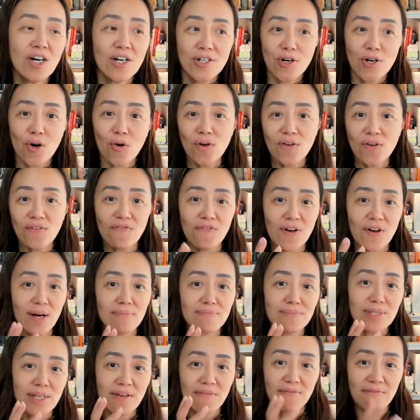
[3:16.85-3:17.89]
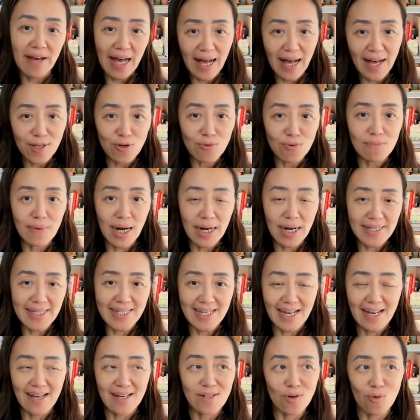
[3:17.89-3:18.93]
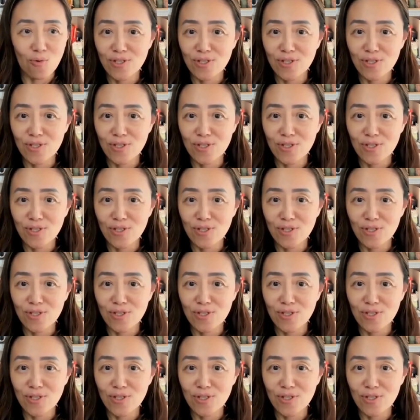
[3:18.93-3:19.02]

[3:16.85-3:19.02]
going from the value mindset